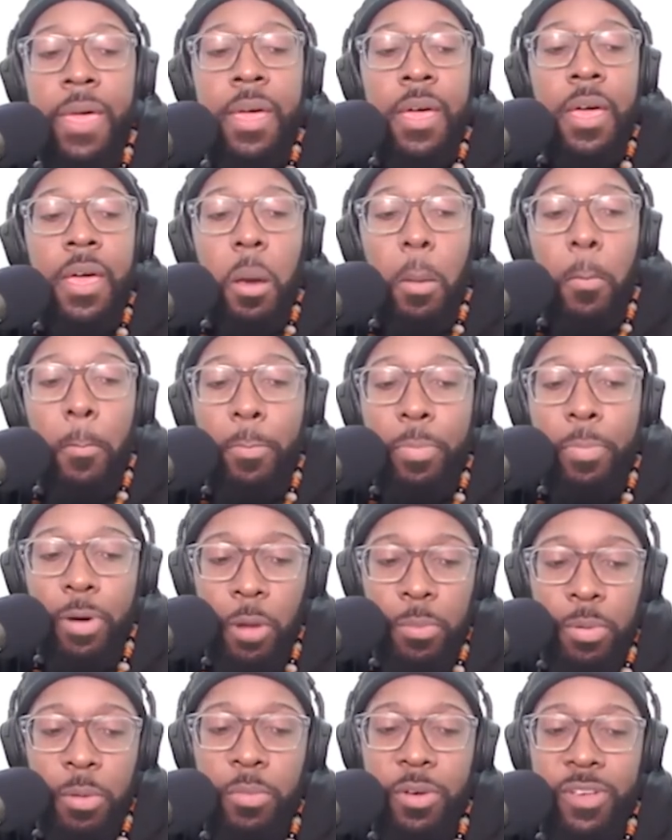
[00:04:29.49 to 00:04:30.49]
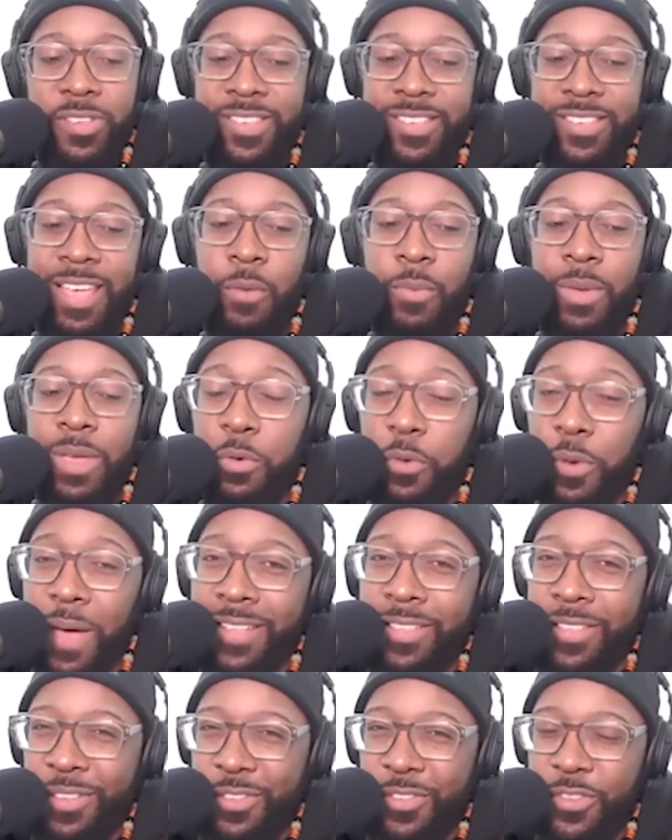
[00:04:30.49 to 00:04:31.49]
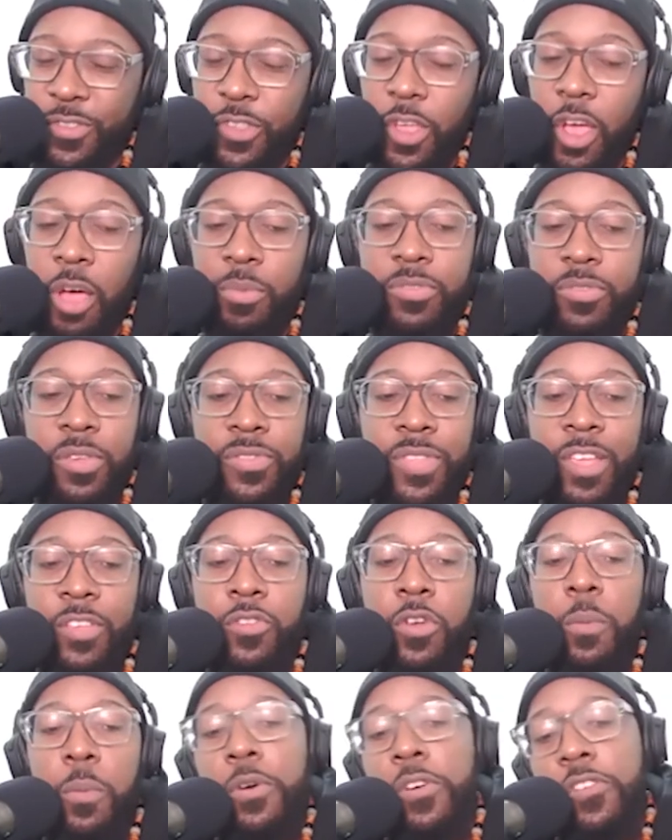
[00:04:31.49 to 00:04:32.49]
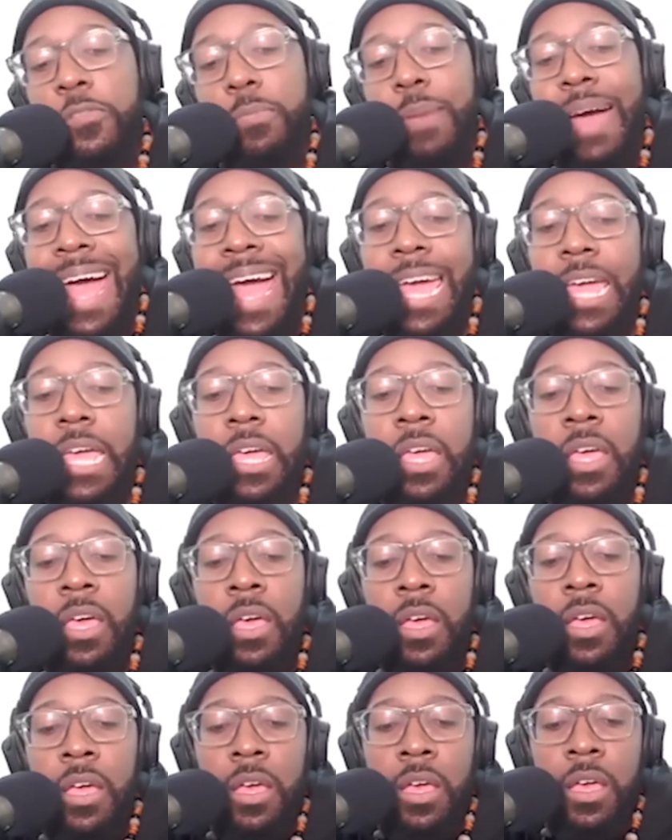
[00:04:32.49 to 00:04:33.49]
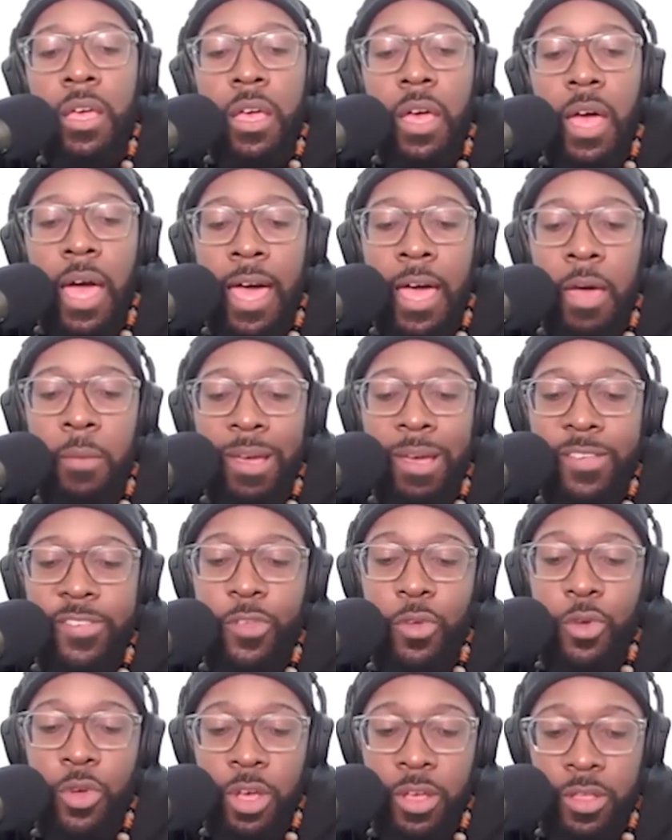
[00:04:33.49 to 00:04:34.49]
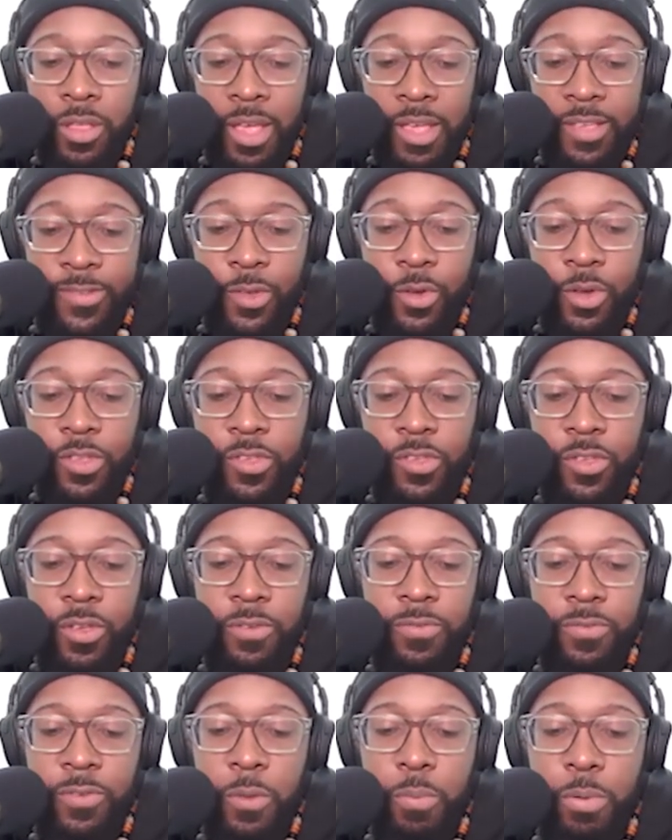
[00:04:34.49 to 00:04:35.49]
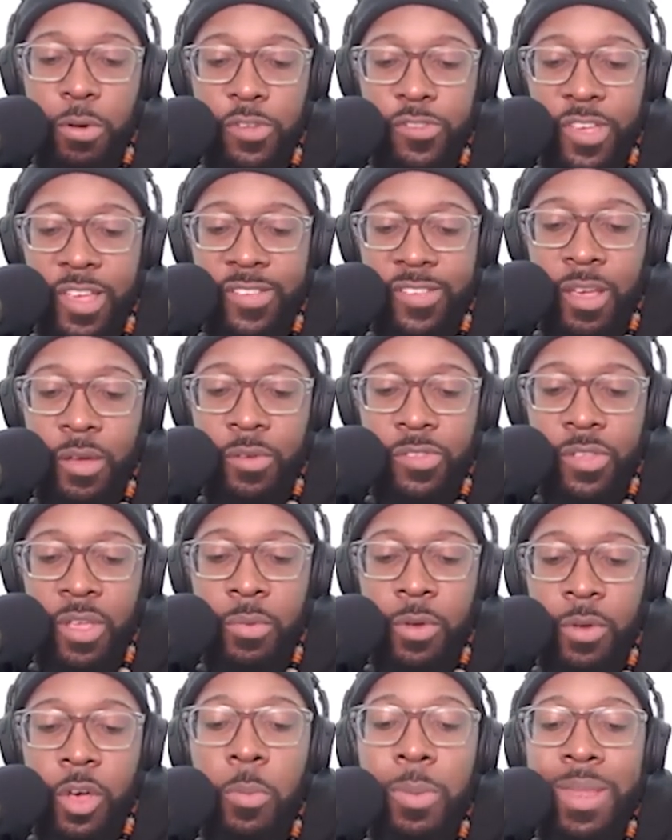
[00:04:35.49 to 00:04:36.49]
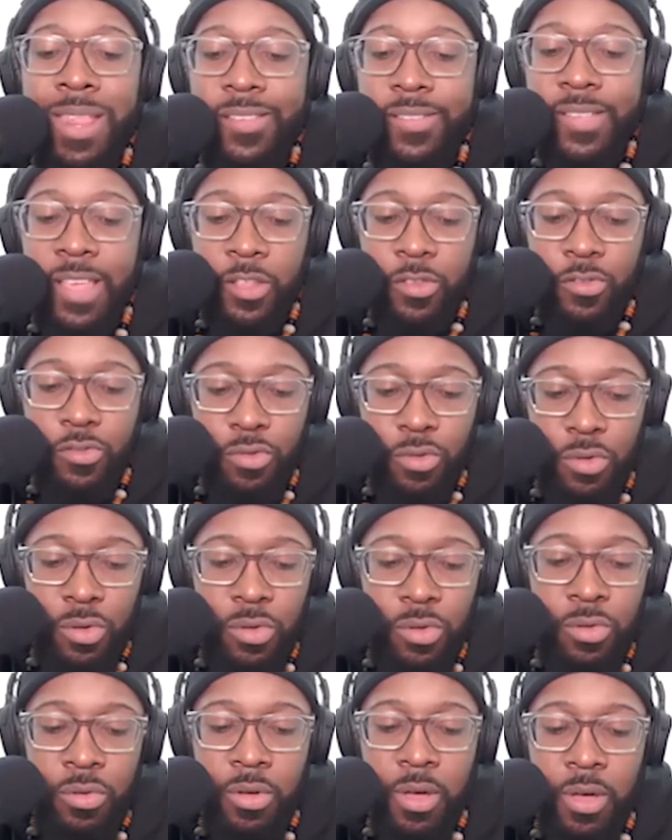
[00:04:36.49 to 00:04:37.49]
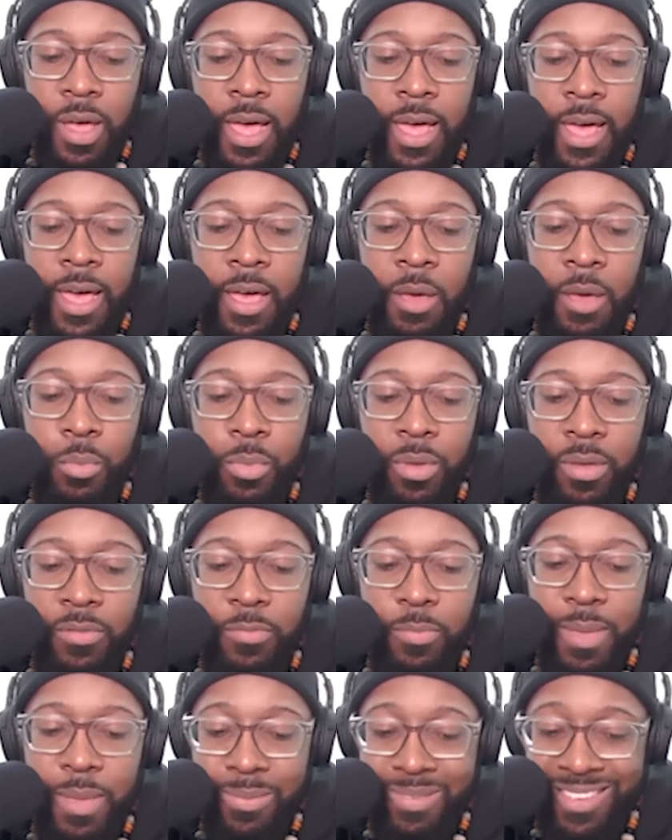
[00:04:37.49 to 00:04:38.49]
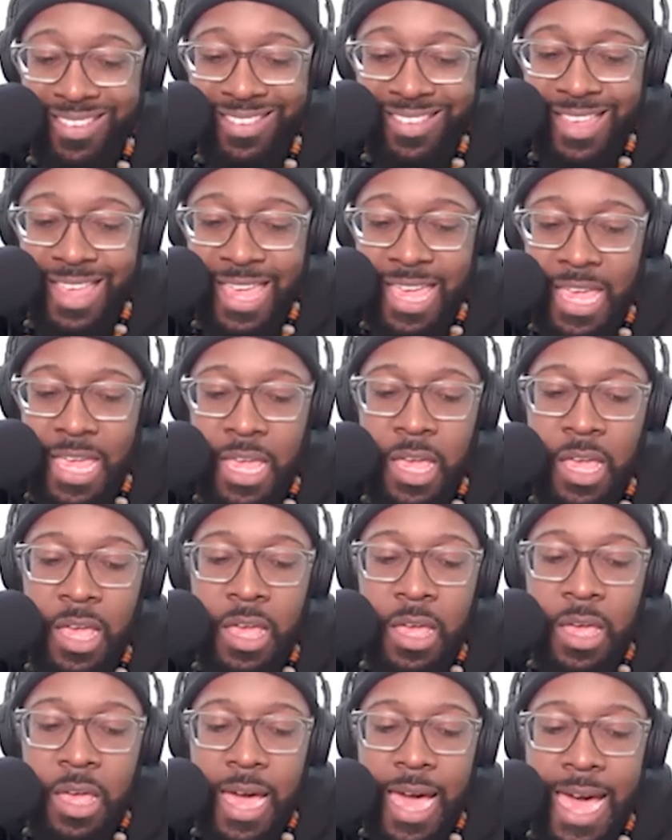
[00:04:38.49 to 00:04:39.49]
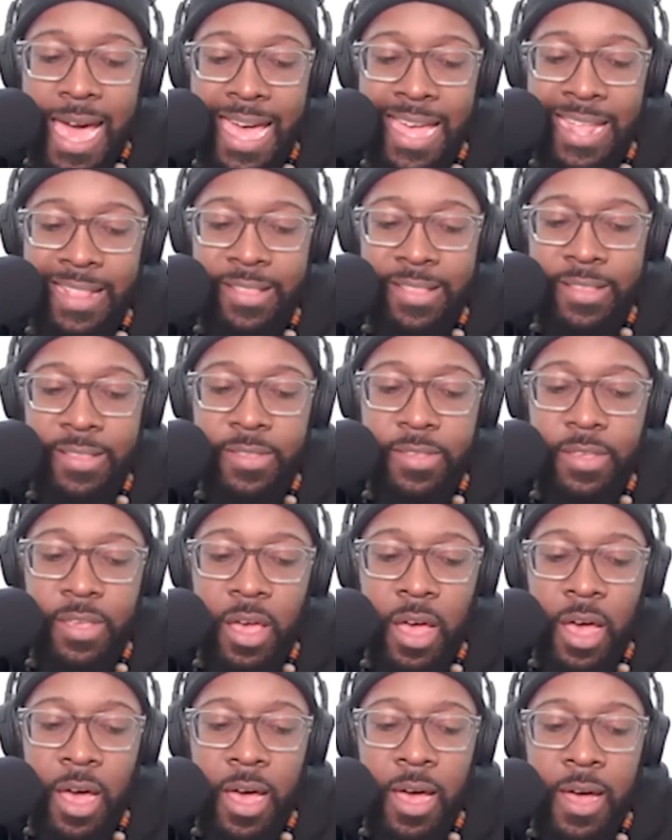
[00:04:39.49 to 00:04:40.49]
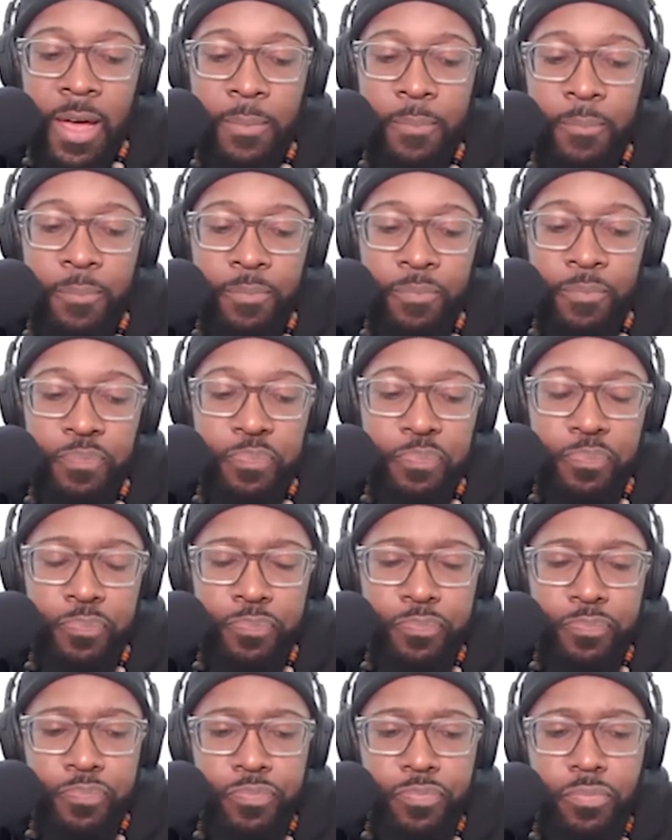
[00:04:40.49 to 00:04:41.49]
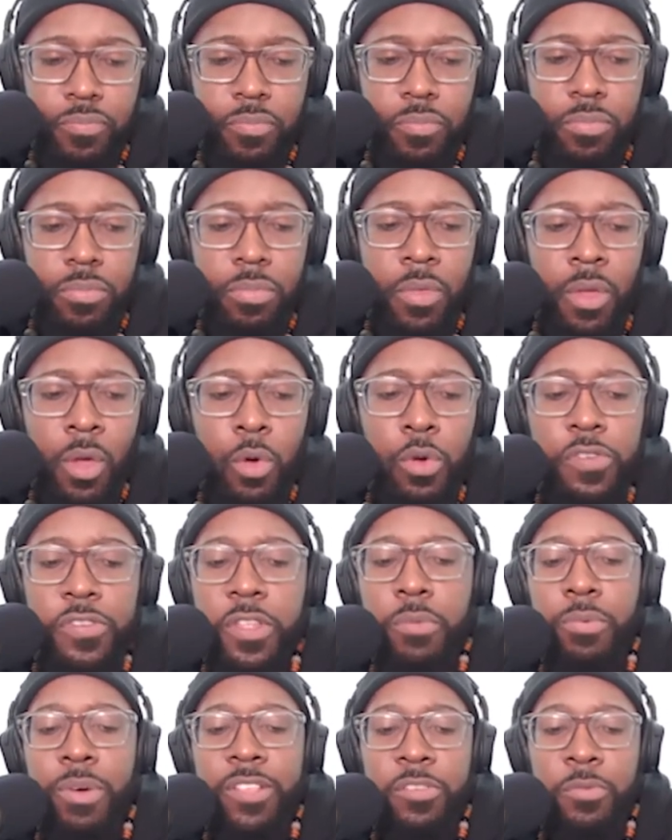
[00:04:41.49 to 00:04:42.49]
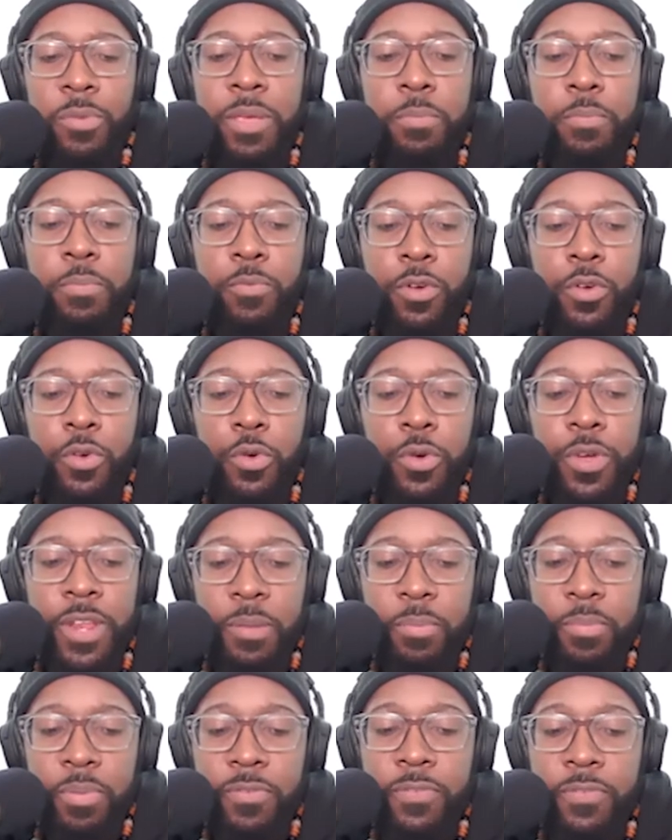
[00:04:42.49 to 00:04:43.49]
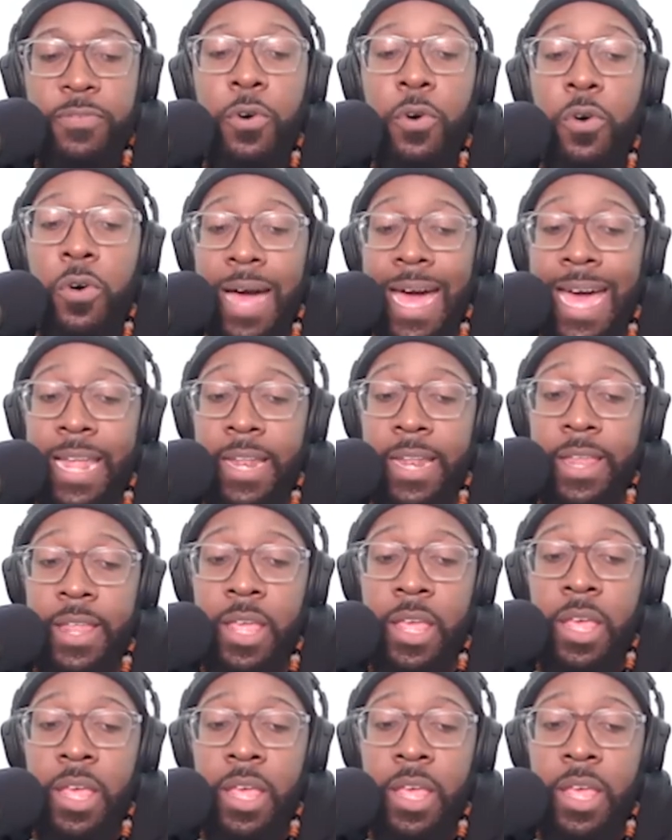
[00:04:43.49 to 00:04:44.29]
Yeah. problem was is that we all had to stop, so things got pushed mm-hmm. back. Mm-hmm. Um, I still got I still got to do a few projects I was doing with Comedy Central, um, with BBC, mm-hmm. and um, also the ones that we recorded beforehand.